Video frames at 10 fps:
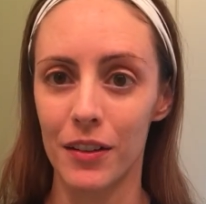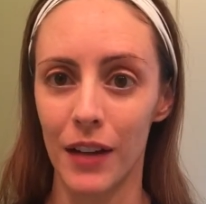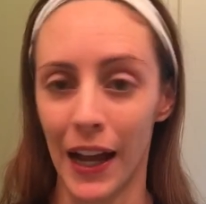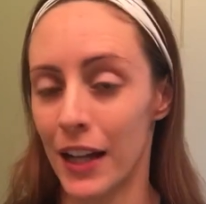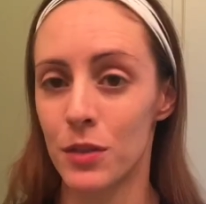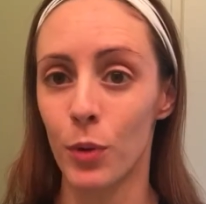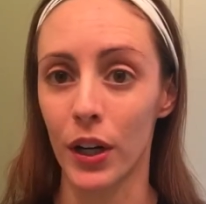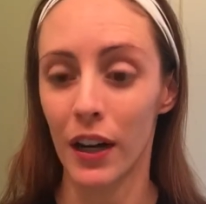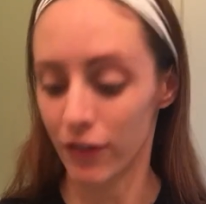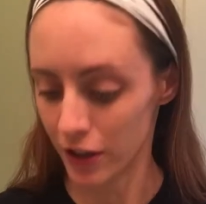adds more
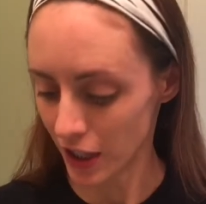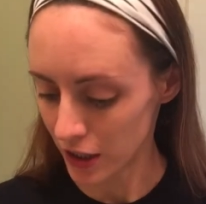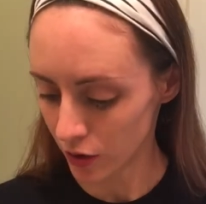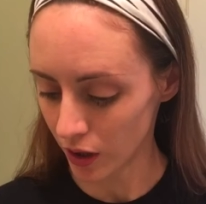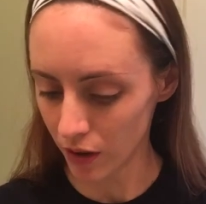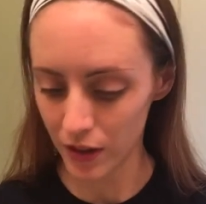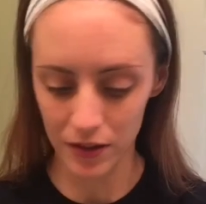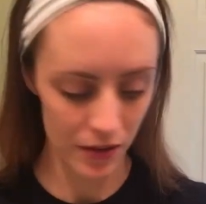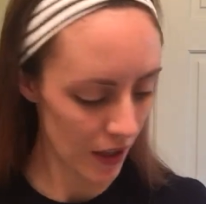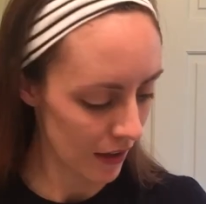coverage. And you can always,
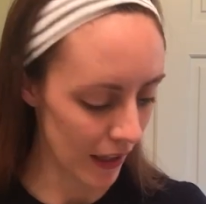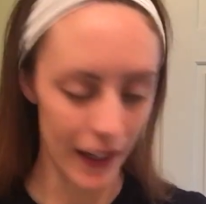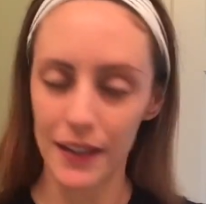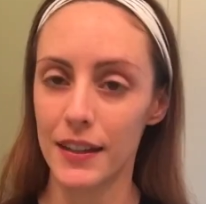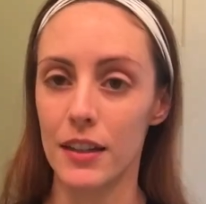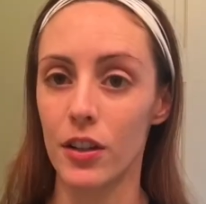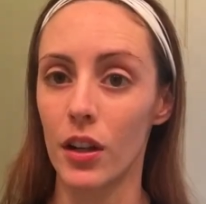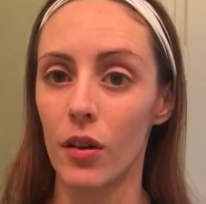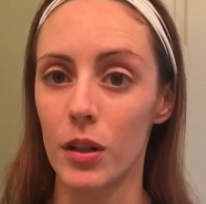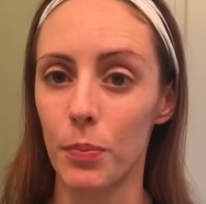like I said, you can
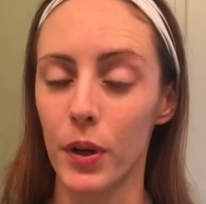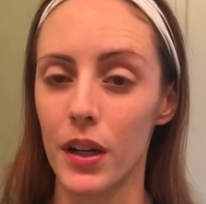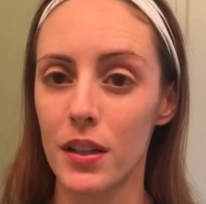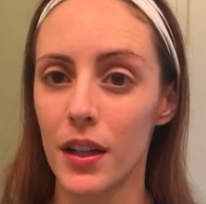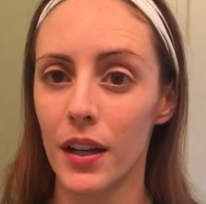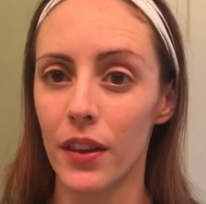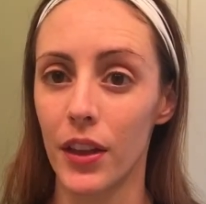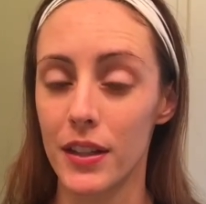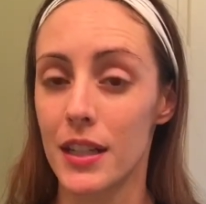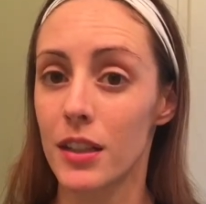always put
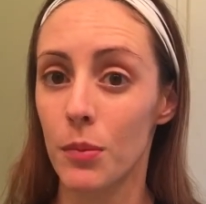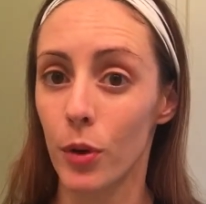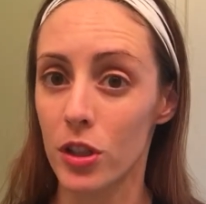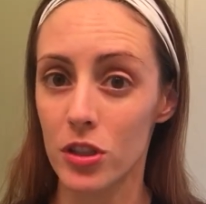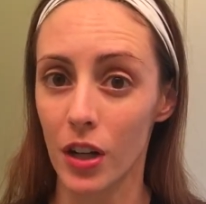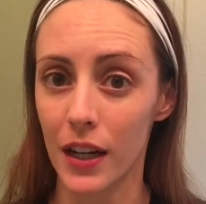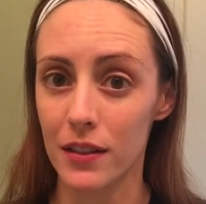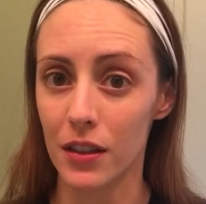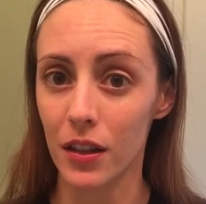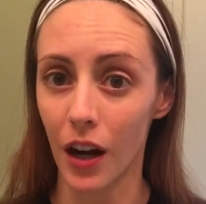the tinted
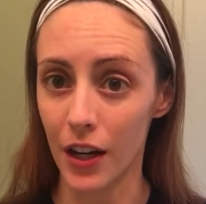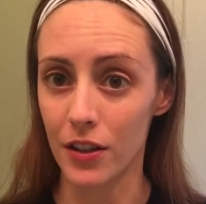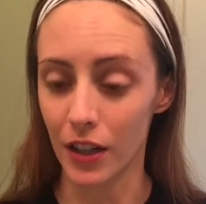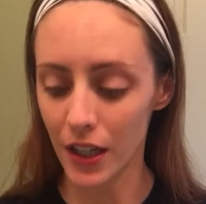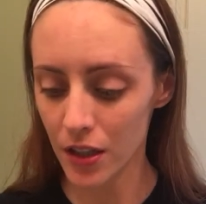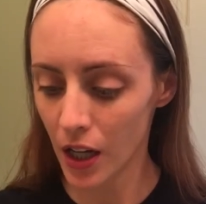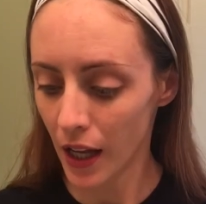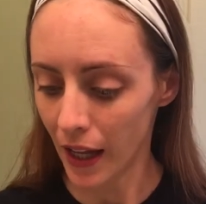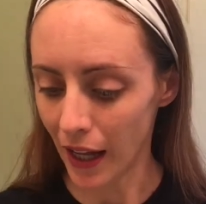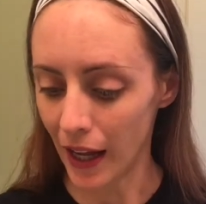moisturizer under it,
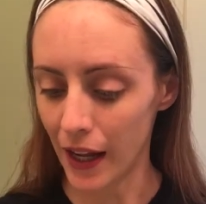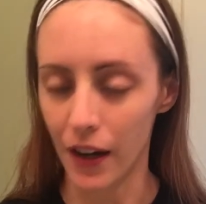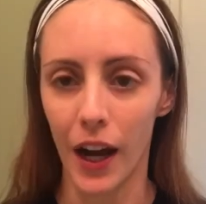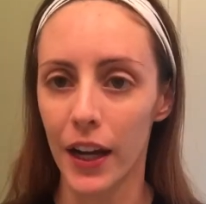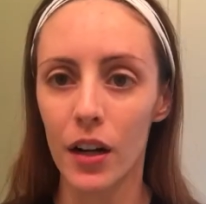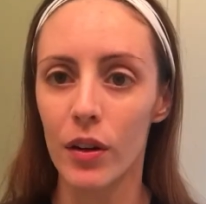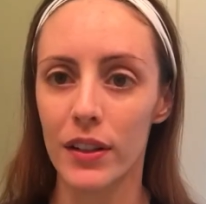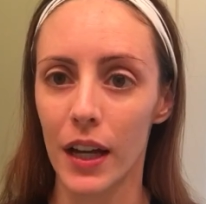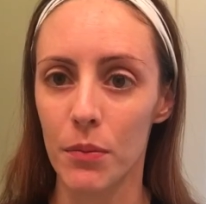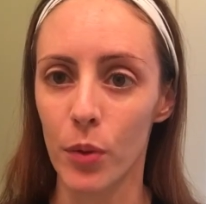and I could always
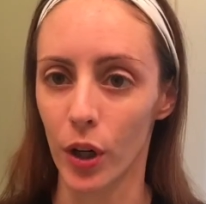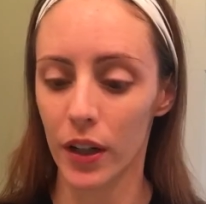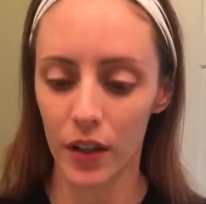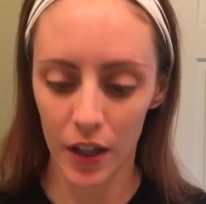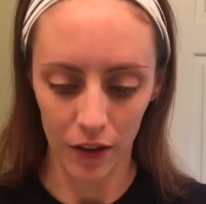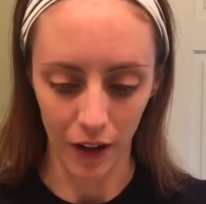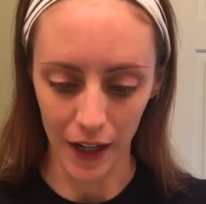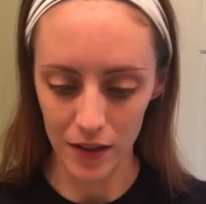add more, right?